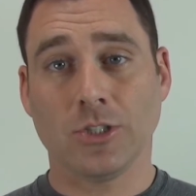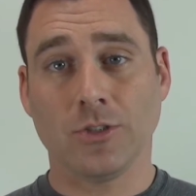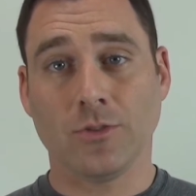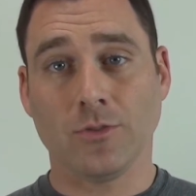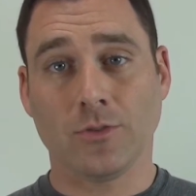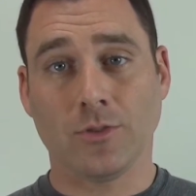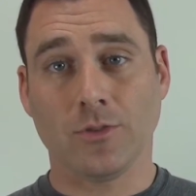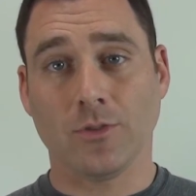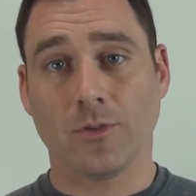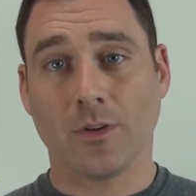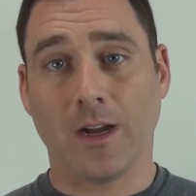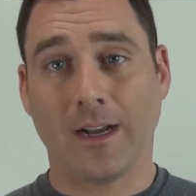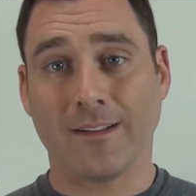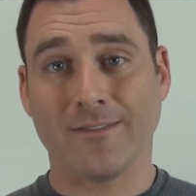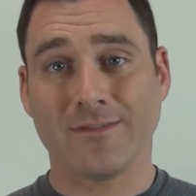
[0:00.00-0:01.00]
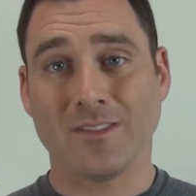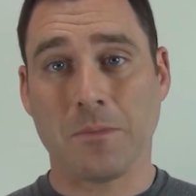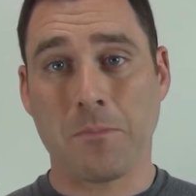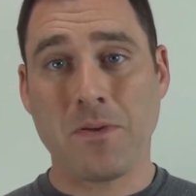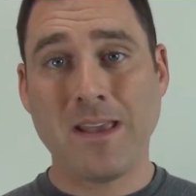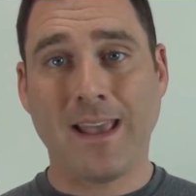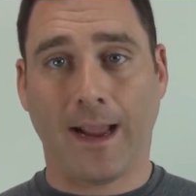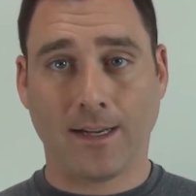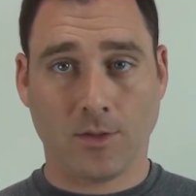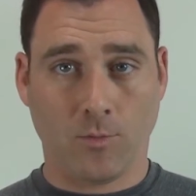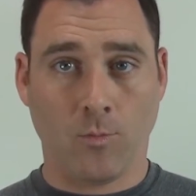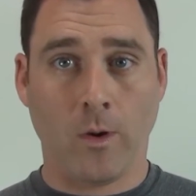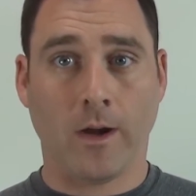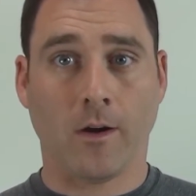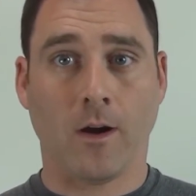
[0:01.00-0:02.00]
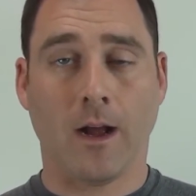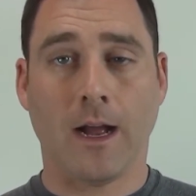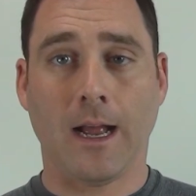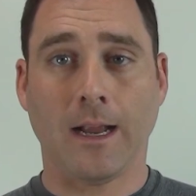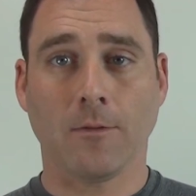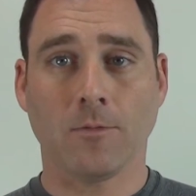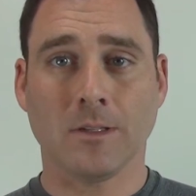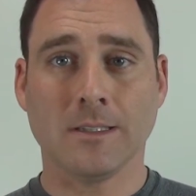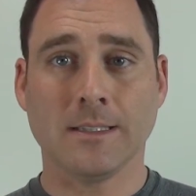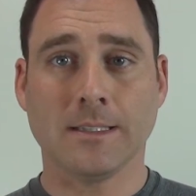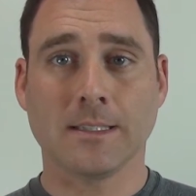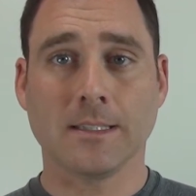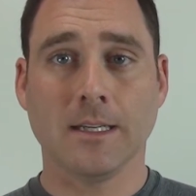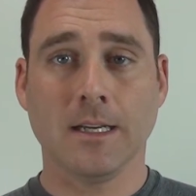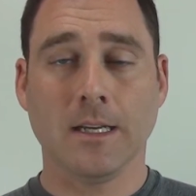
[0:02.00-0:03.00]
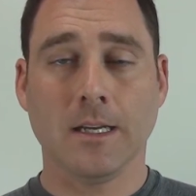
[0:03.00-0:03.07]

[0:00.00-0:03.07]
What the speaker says: to kind of depict where I was,